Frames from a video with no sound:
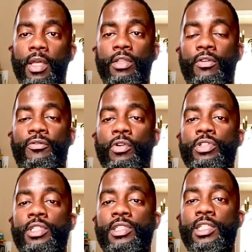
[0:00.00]
The
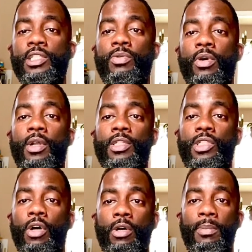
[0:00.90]
first disease we're going to
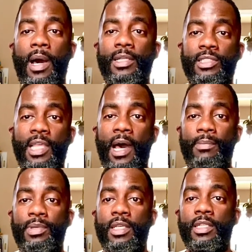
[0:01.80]
talk about is
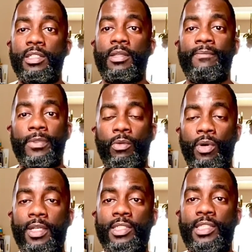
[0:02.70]
diabetes.
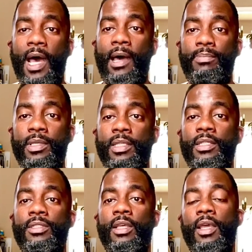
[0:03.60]
What is diabetes?